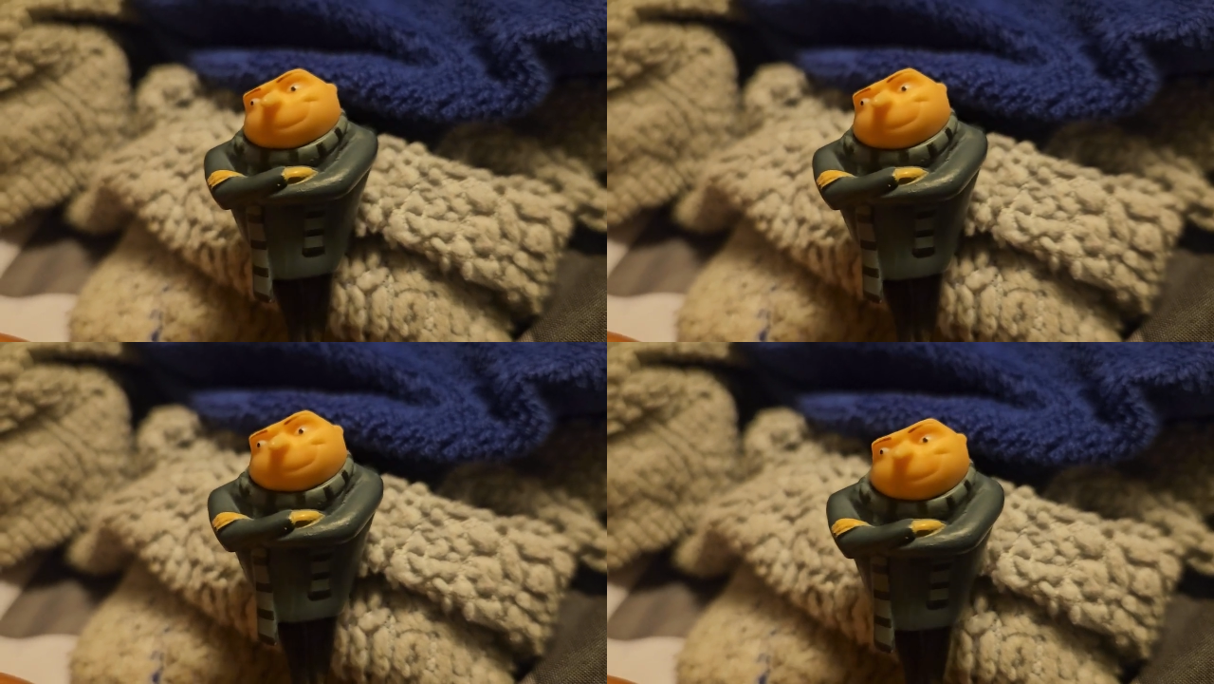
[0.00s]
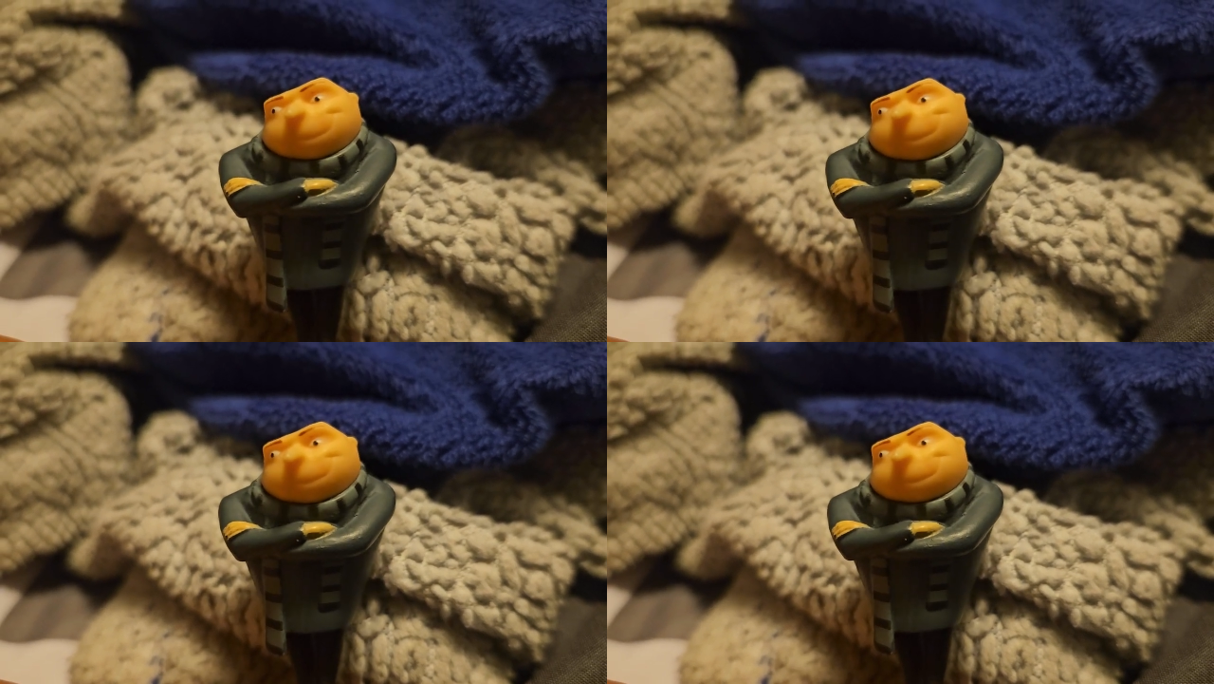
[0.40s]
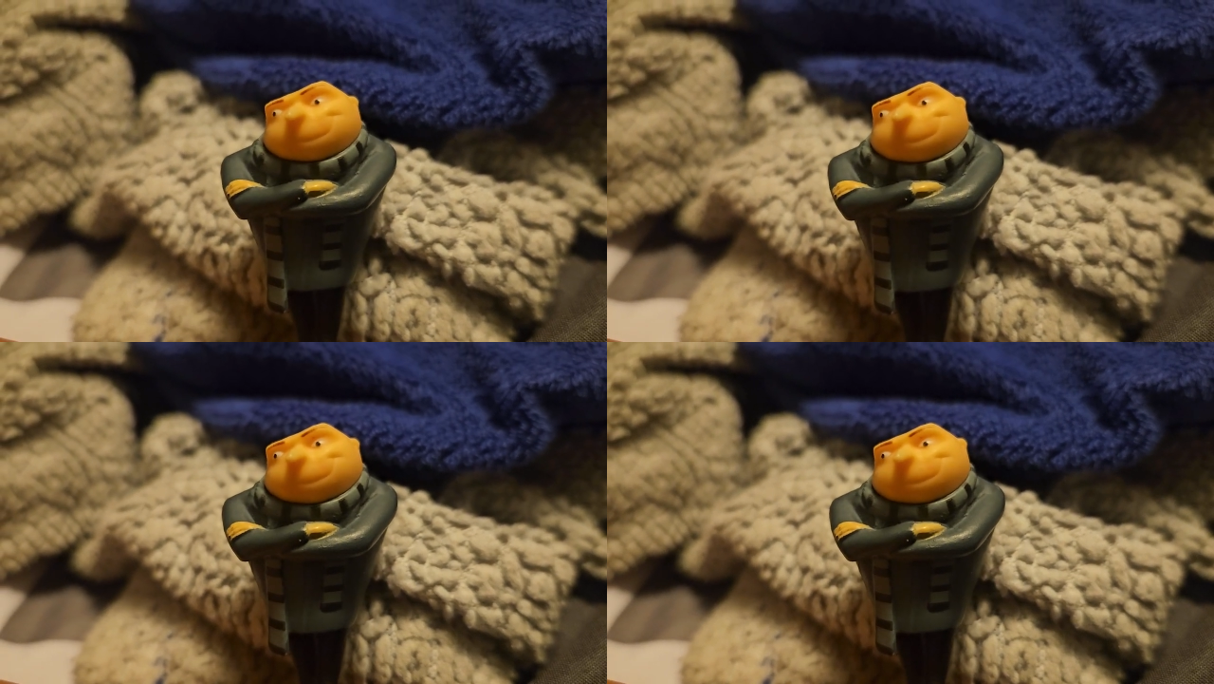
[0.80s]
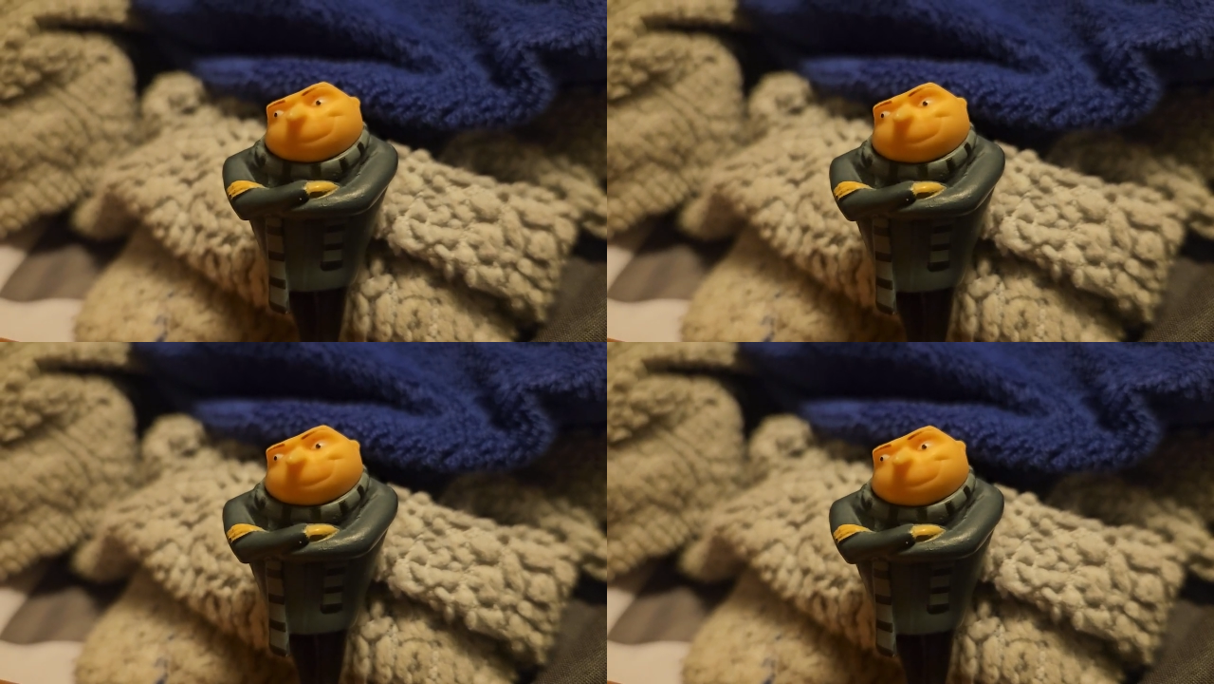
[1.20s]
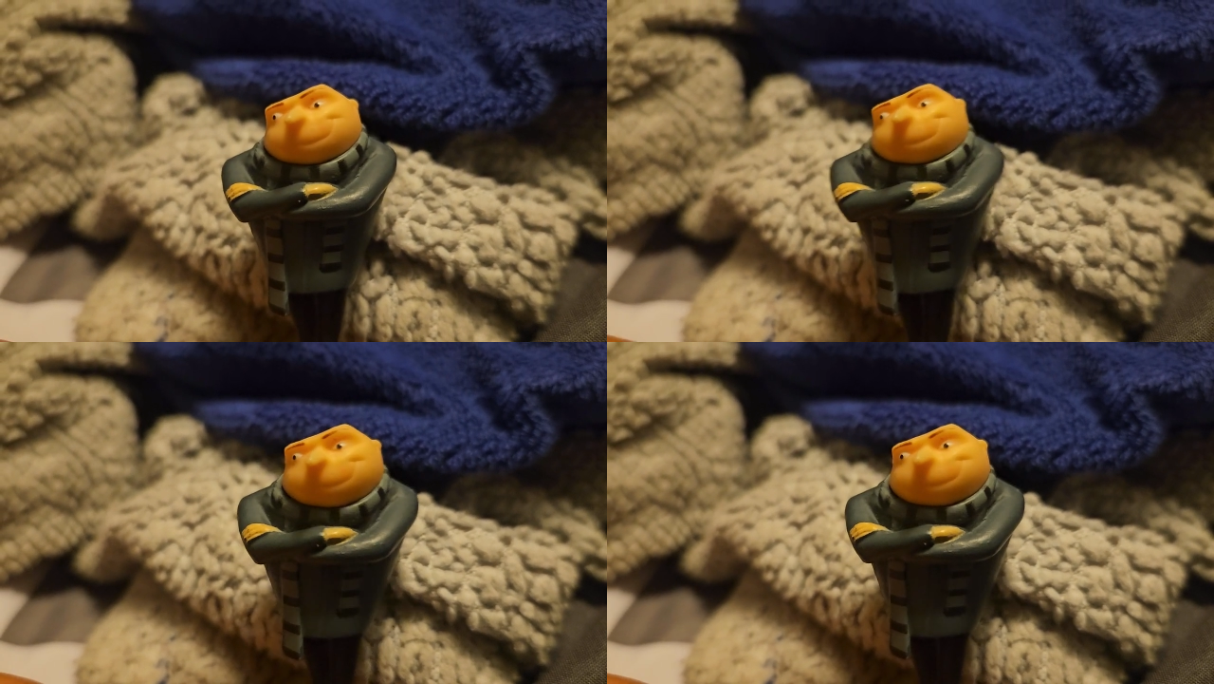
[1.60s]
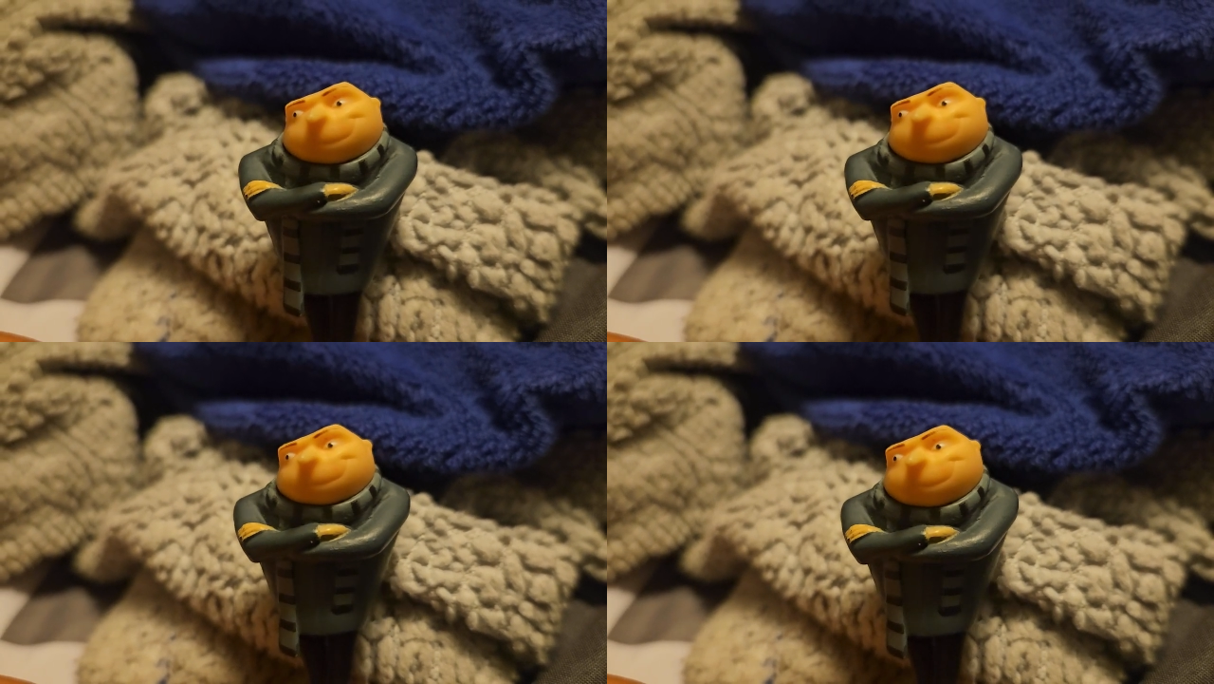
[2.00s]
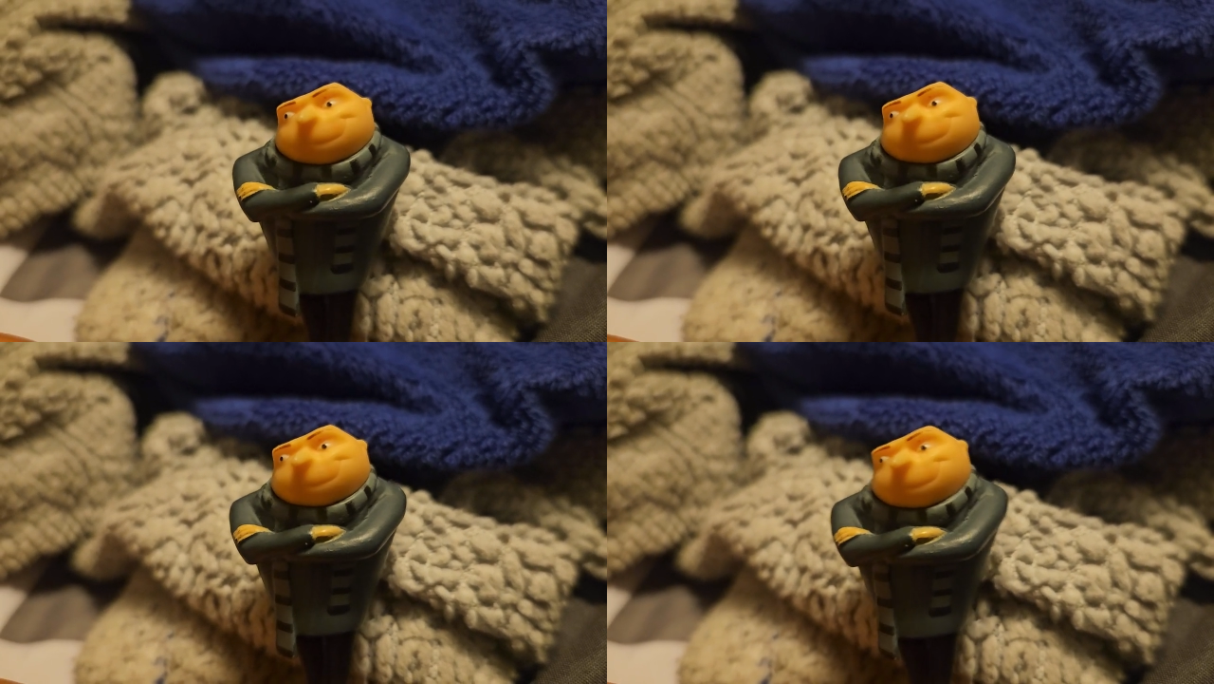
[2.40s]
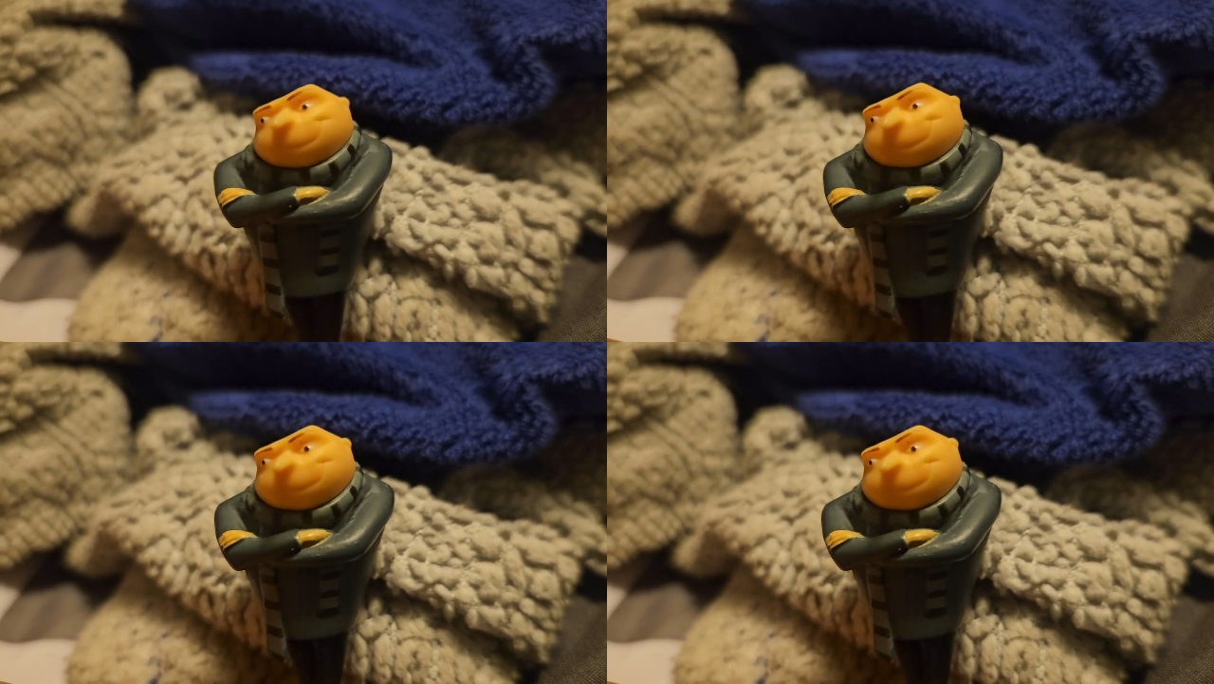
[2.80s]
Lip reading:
[unreadable: no face in view]